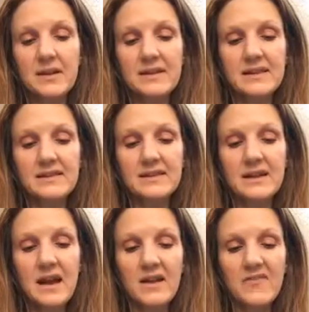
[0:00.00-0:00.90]
is at a
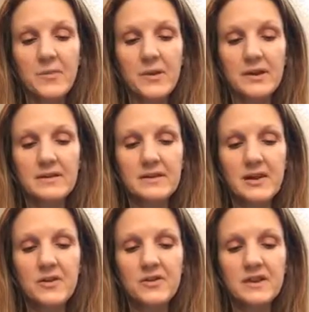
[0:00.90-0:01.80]
knife point, a
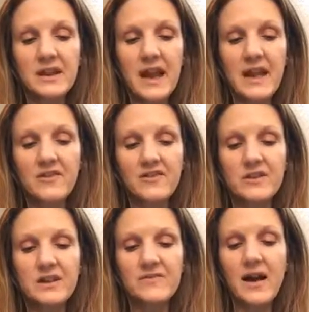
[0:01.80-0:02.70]
cutting edge that
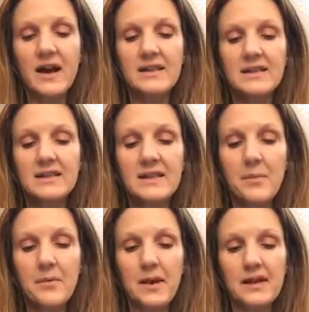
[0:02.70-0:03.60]
divides and
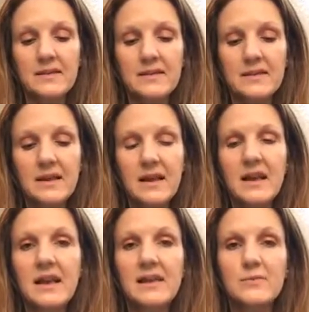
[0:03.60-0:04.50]
separates.
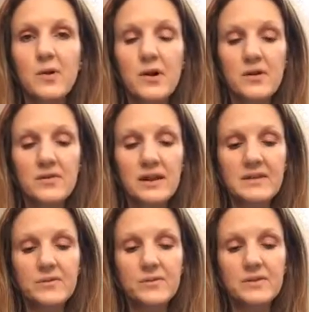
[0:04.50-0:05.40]
His world is
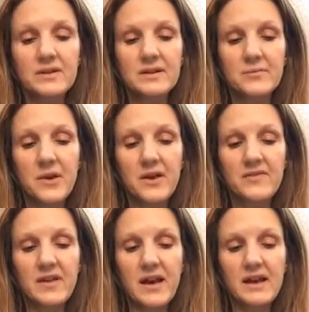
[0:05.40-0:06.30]
ordered and
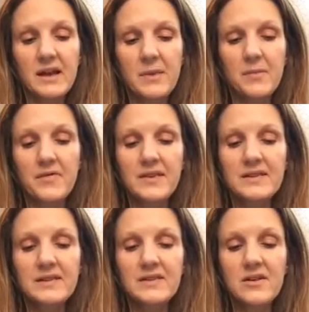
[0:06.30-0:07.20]
perfect, but
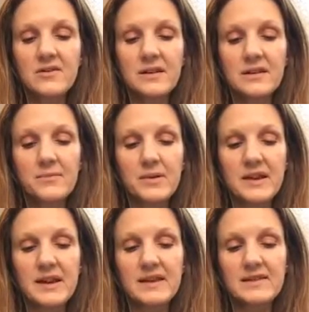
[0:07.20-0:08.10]

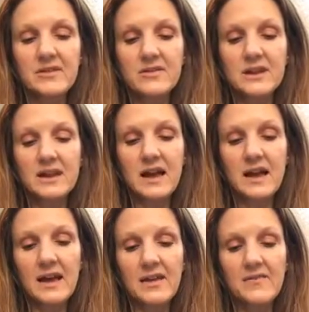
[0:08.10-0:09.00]
he is not
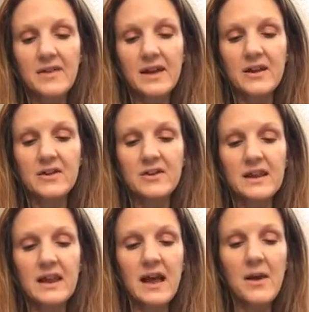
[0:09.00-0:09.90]
alive. He cannot
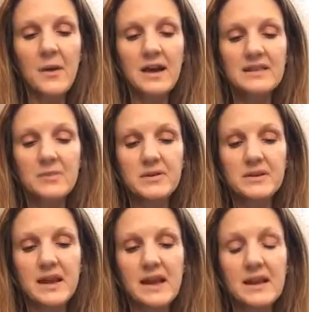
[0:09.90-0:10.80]
allow any
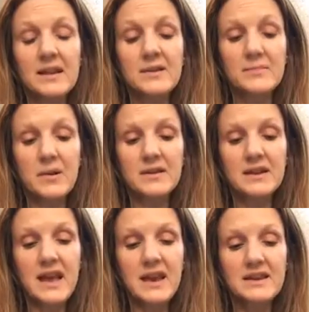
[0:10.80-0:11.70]

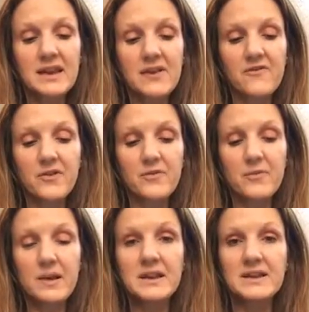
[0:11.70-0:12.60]
spontaneity or
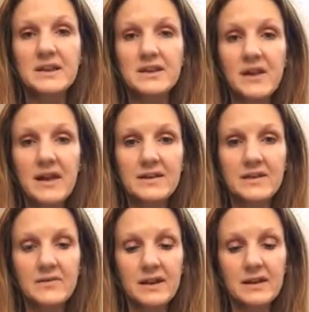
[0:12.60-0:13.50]
vulnerability to
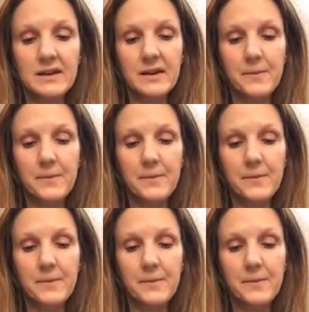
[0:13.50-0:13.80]
enter it.